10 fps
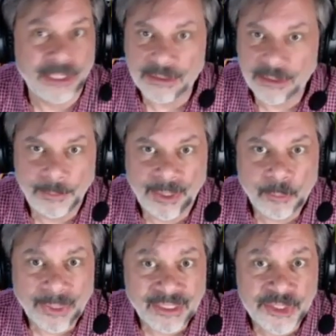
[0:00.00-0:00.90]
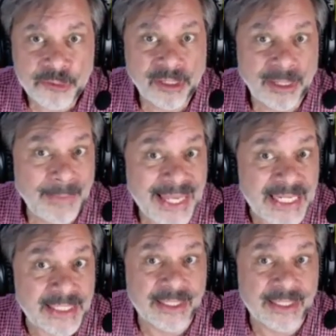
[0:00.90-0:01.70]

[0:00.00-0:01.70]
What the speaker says: no matter what country I'm in,